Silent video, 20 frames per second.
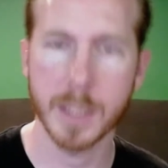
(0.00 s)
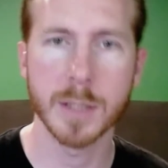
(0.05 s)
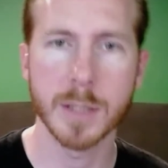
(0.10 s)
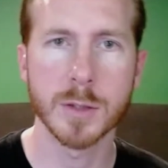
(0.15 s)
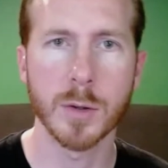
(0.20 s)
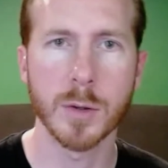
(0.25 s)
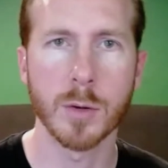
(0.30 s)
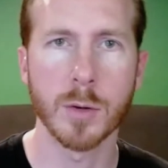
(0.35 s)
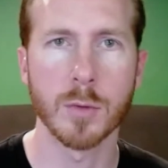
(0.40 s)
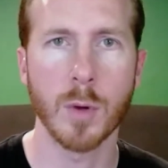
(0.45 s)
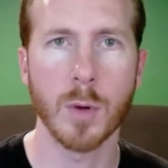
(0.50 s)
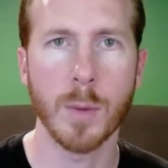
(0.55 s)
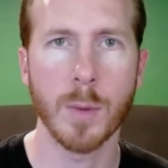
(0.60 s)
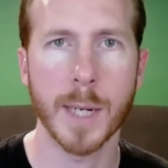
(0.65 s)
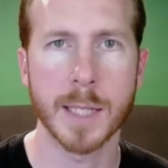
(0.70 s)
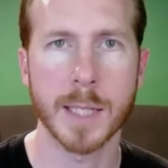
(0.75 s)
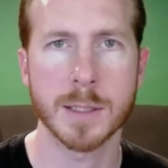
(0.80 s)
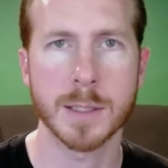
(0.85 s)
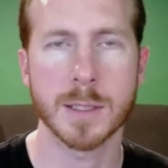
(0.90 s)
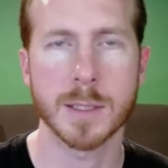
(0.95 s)
Intro to
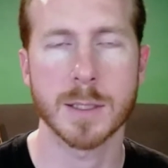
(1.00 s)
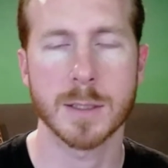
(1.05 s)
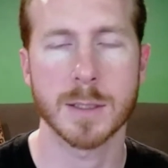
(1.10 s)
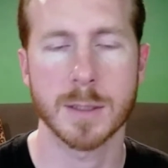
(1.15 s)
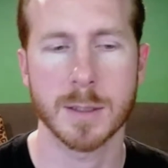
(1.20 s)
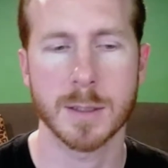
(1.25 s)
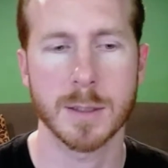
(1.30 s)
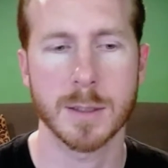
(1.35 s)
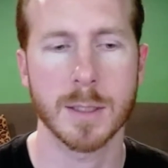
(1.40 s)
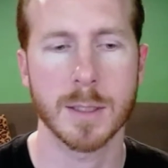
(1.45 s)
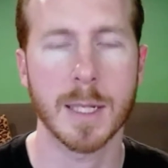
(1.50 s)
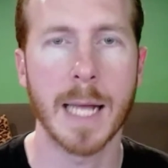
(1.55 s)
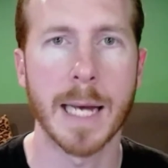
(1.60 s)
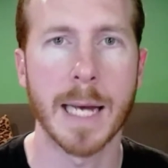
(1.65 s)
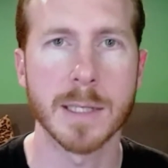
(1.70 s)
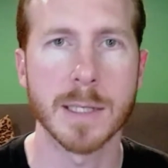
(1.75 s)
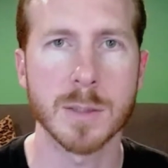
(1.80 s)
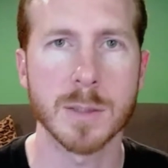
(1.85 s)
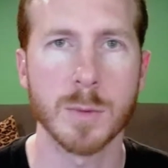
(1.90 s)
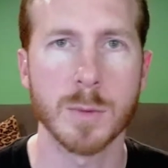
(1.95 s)
Robots
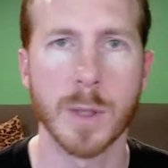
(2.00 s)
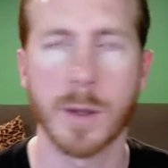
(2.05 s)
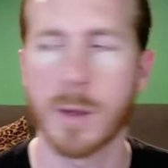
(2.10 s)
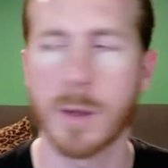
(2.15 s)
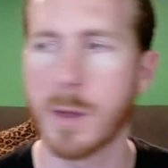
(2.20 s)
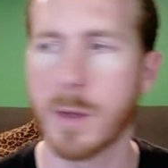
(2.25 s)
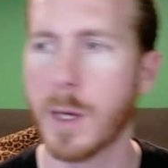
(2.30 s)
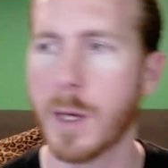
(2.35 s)
class with